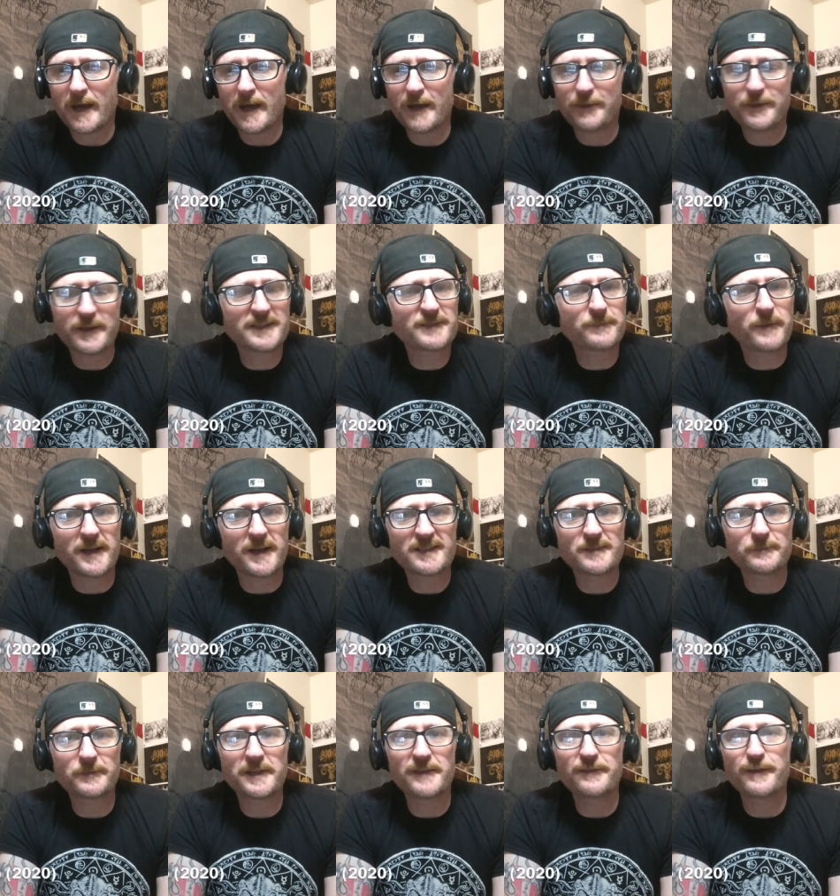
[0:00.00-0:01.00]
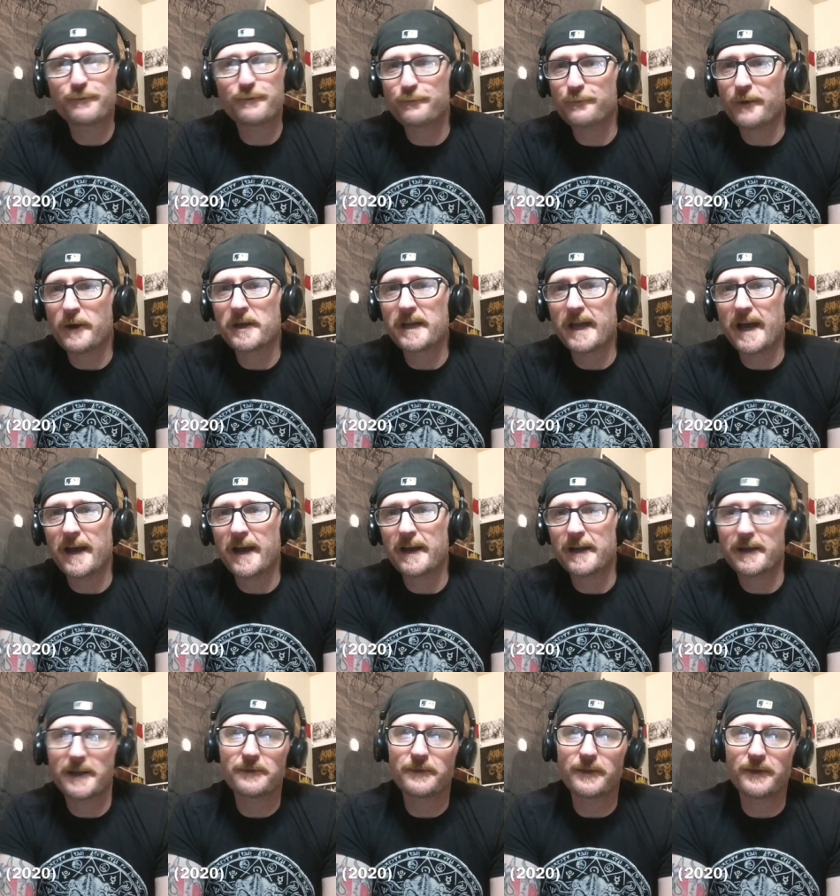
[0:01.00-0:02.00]
I think it's possibly in the fungi
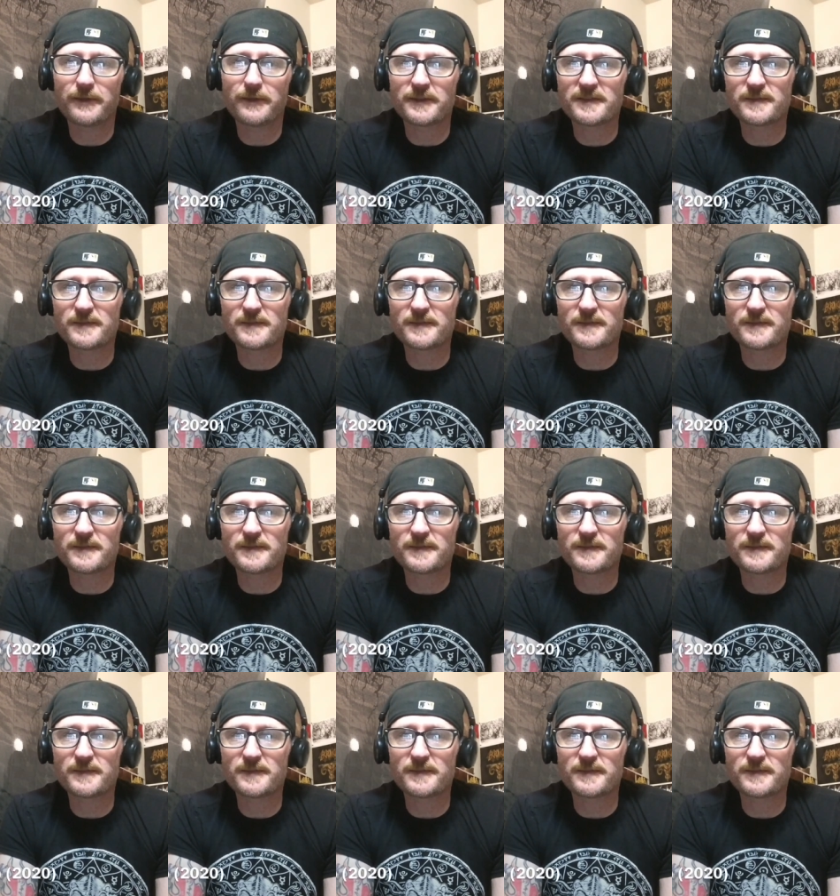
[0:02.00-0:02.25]
that